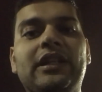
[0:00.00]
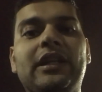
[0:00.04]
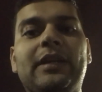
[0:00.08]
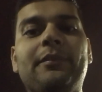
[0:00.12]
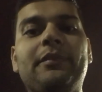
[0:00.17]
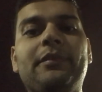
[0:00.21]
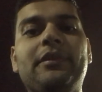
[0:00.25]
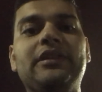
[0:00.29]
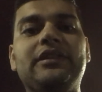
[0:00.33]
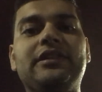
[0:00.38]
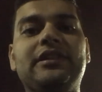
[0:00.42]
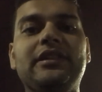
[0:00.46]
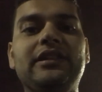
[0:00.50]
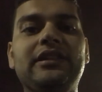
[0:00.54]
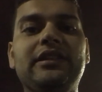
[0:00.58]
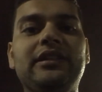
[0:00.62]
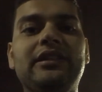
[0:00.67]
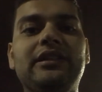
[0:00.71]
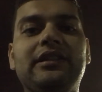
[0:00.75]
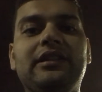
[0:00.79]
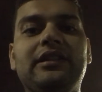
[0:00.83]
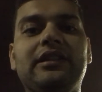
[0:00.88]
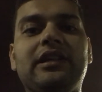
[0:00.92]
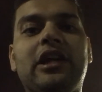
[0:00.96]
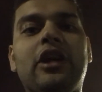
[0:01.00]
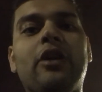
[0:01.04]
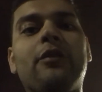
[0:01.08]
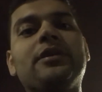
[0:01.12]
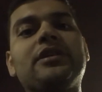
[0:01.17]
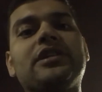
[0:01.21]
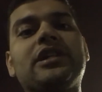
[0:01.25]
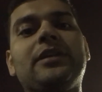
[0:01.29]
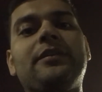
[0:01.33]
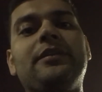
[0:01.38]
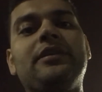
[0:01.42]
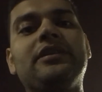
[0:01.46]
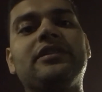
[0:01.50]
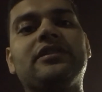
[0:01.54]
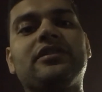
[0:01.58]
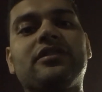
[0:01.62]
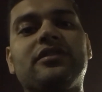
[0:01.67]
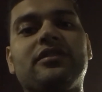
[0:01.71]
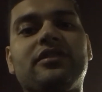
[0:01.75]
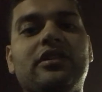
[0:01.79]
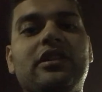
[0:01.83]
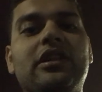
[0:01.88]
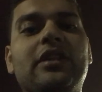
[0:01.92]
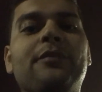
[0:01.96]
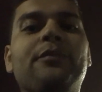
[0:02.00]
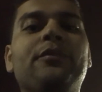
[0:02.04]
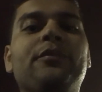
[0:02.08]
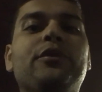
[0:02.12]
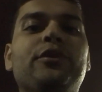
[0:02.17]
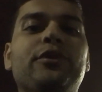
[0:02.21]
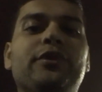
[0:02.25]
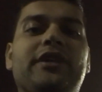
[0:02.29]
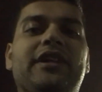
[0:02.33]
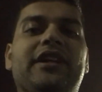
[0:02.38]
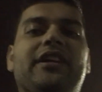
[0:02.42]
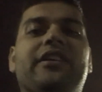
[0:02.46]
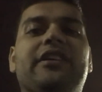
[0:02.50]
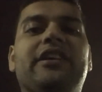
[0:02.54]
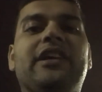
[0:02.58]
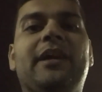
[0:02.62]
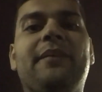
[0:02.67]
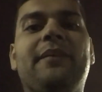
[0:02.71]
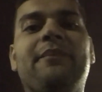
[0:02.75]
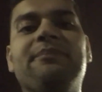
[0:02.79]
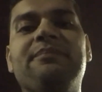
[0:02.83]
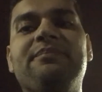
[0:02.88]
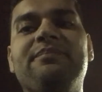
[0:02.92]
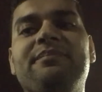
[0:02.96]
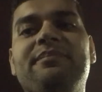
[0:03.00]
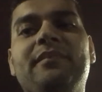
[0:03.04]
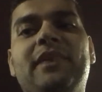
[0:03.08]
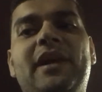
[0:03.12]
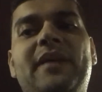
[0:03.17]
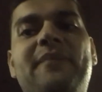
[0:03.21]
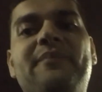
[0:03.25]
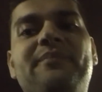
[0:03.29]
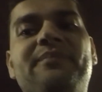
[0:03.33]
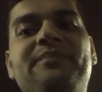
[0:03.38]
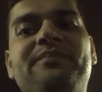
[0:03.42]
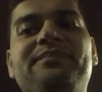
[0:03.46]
Let me see how much time it's gonna more take. Yeah, bye.